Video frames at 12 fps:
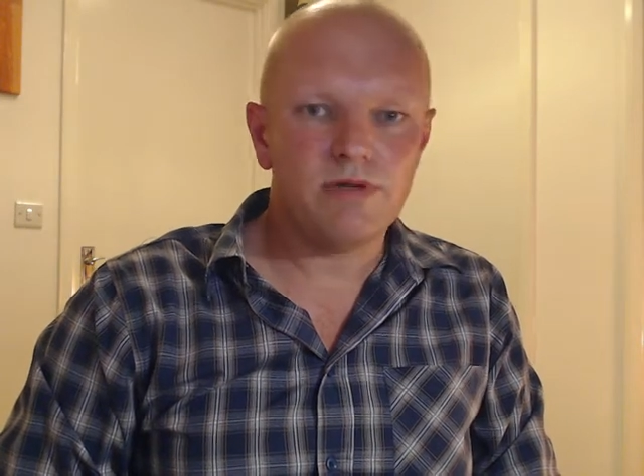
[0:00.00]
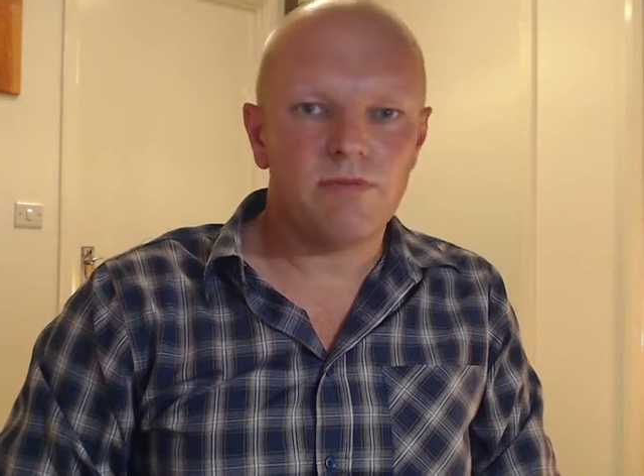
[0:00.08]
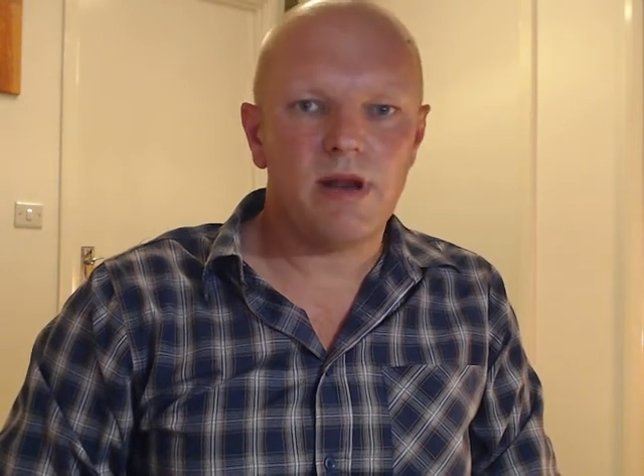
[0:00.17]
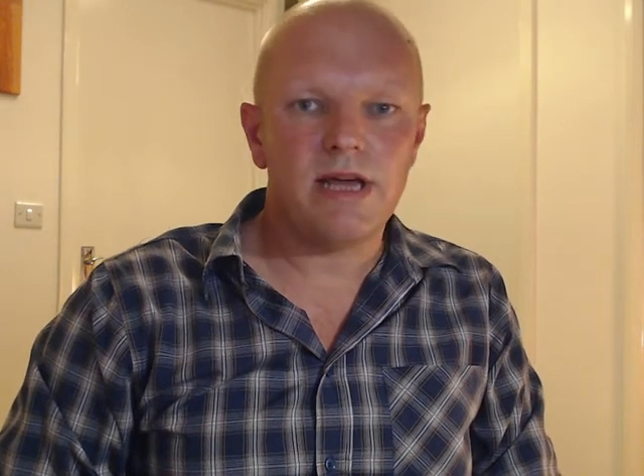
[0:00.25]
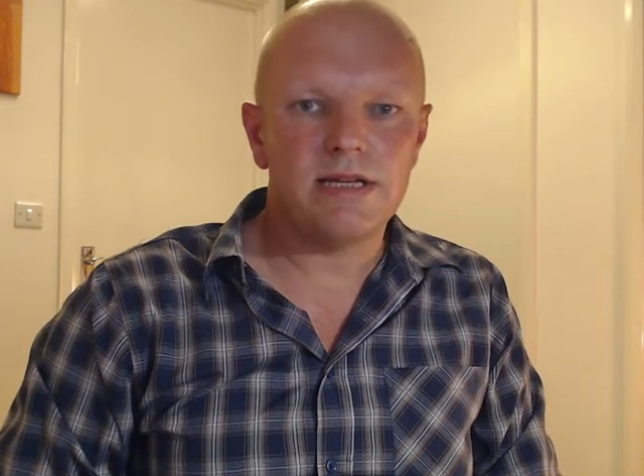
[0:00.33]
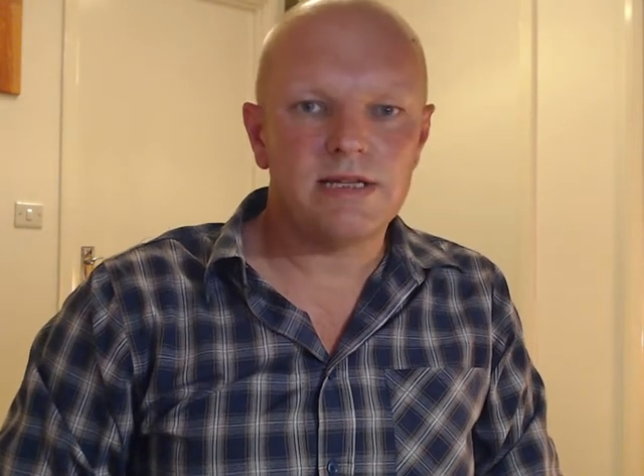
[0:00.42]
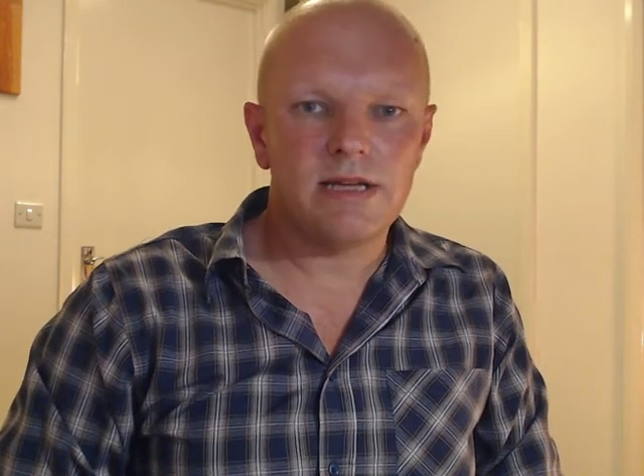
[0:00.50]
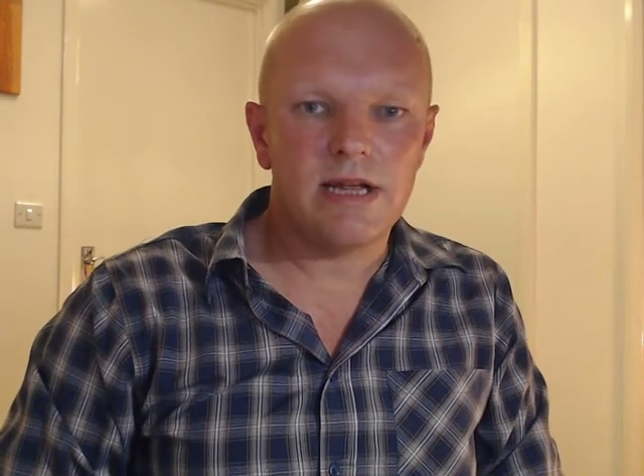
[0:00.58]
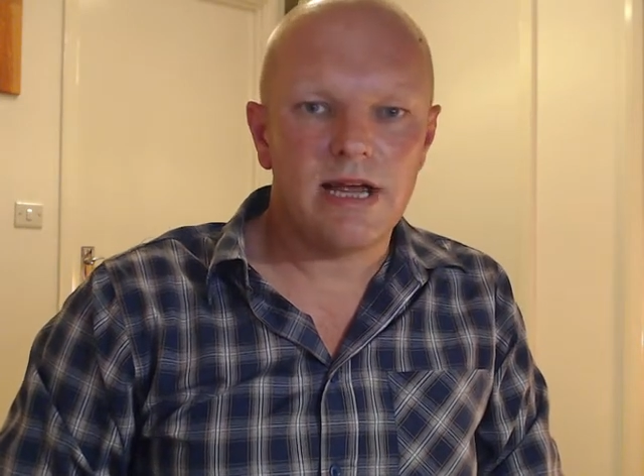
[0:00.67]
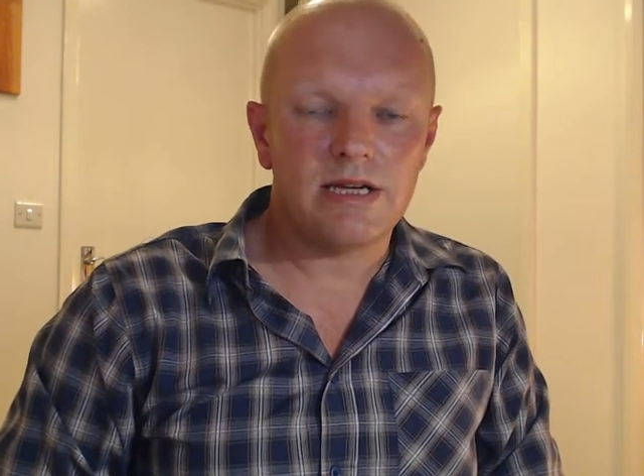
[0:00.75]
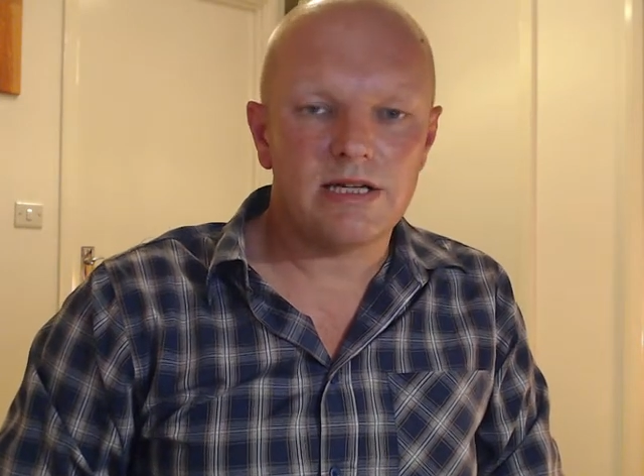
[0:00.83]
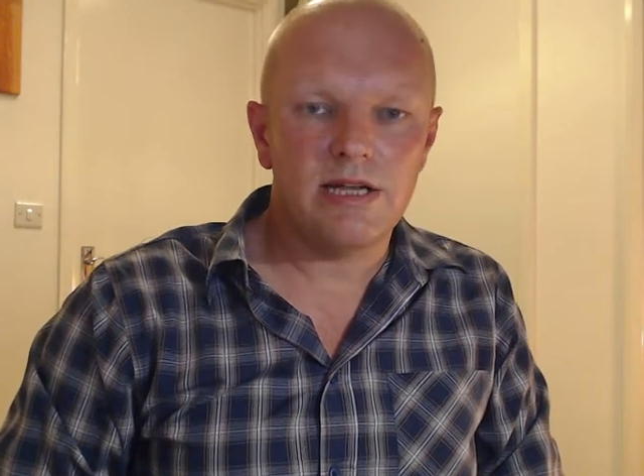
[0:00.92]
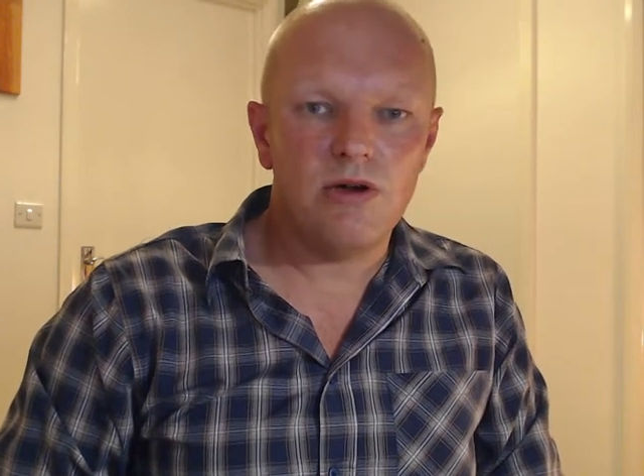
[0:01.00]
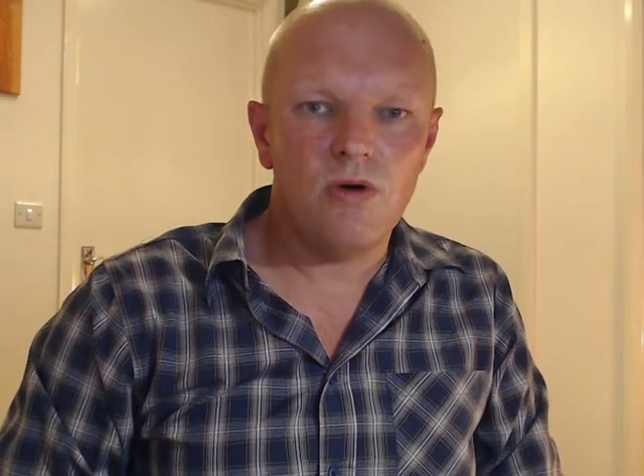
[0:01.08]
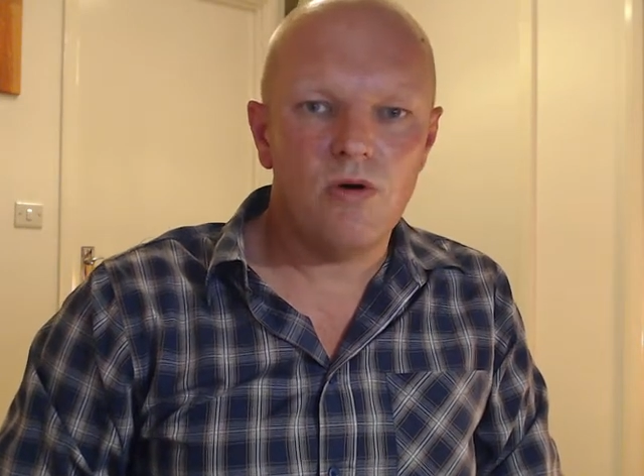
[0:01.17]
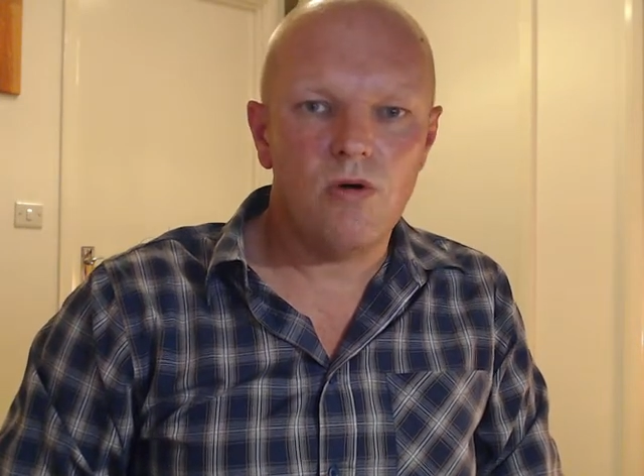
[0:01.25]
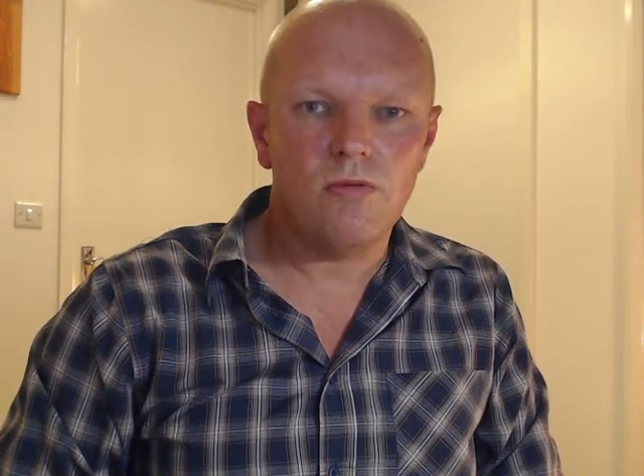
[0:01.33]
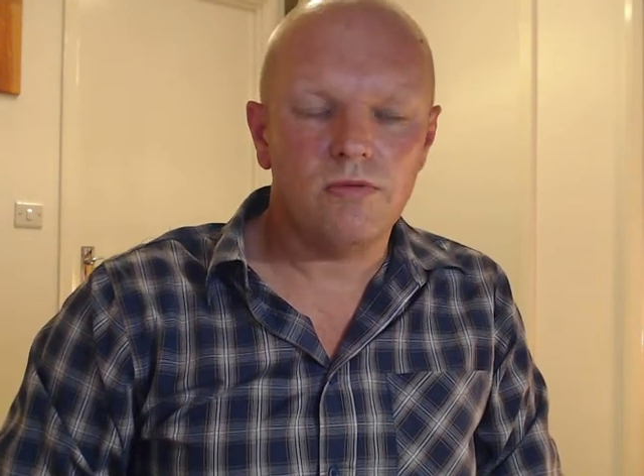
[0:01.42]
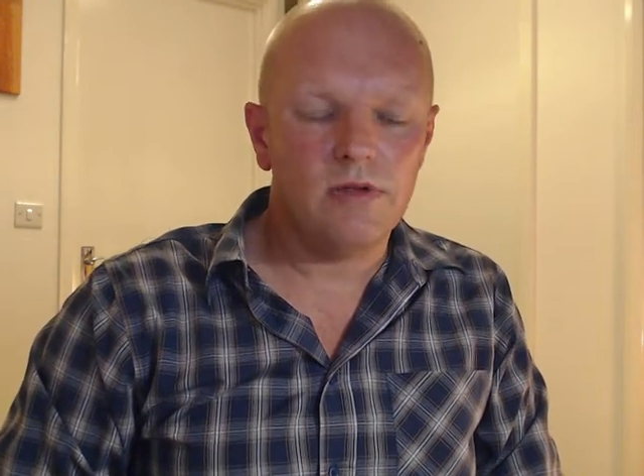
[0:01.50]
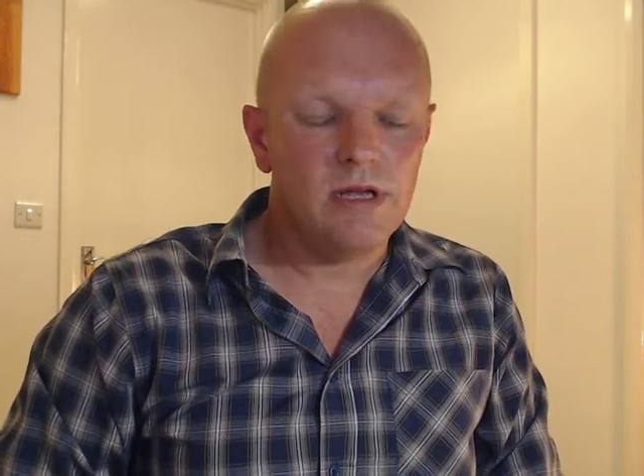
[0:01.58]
place at Exley Hall